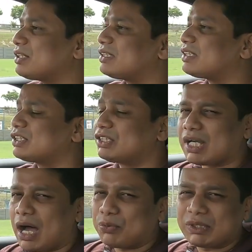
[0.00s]
It's a
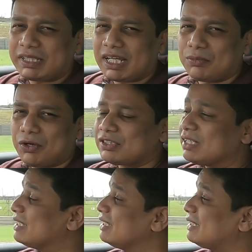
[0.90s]
sharp-witted gearbox.
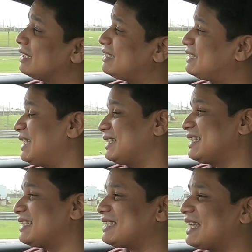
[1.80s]
It
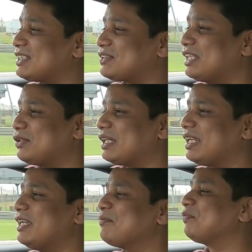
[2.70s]
changes gears really
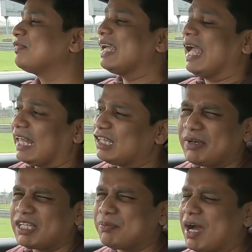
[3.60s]
quickly. And the
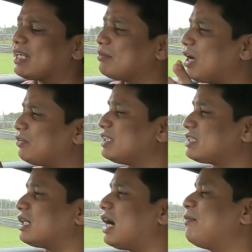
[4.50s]
best part about this
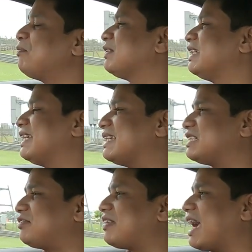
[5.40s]
car is the
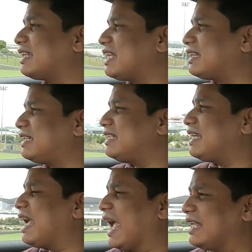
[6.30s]
fact that the
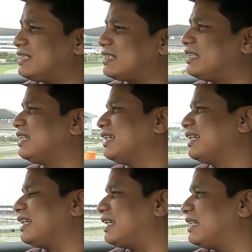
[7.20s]
engine
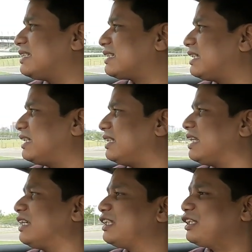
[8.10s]
is in
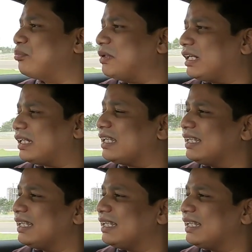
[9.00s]
the middle.